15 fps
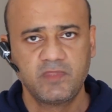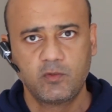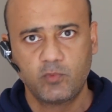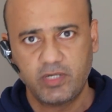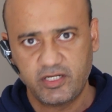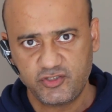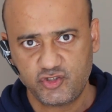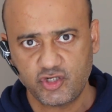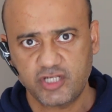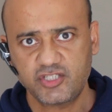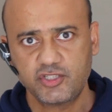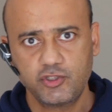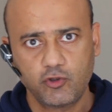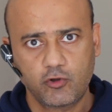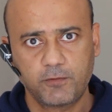will
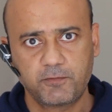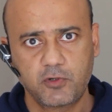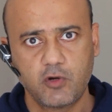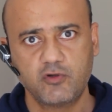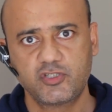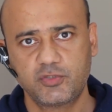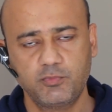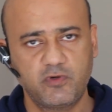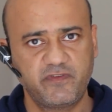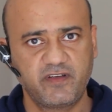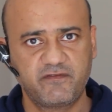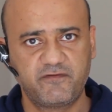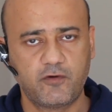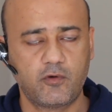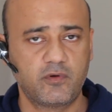adjust your approach moving
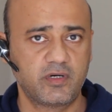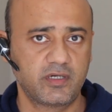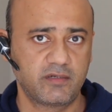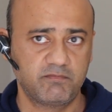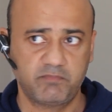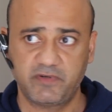forward